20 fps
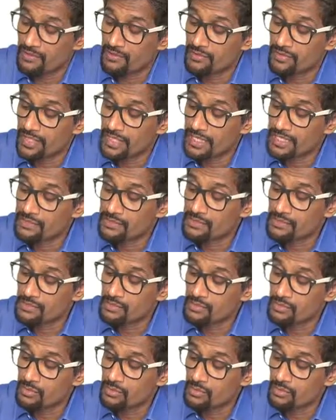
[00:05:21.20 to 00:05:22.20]
raised
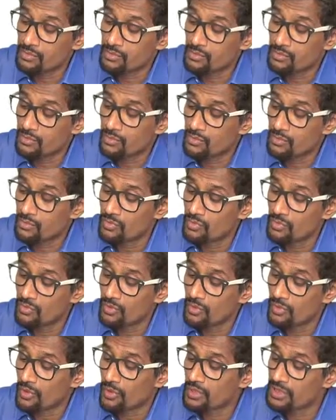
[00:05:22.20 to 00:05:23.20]
to
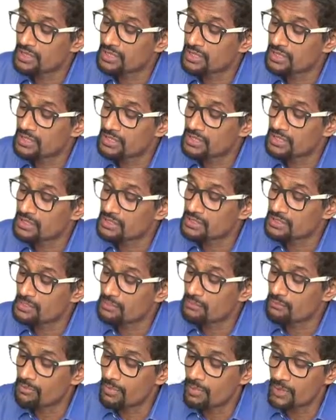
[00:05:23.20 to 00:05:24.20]
or a certain
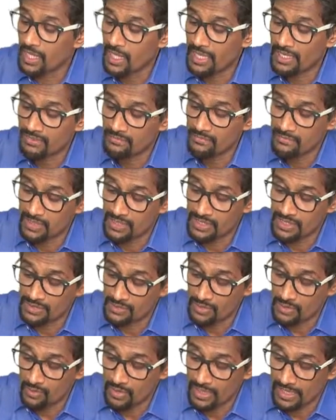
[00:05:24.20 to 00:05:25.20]
sum per annum
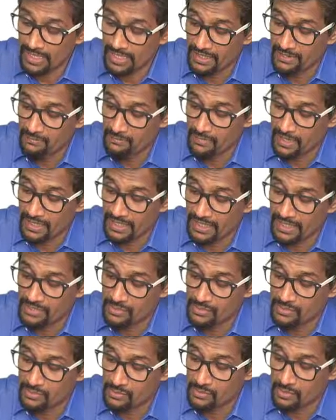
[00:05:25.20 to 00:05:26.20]
raised to n
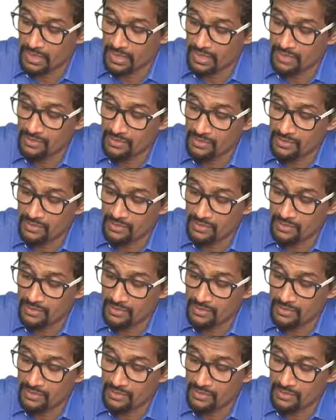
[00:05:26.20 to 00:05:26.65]
minus one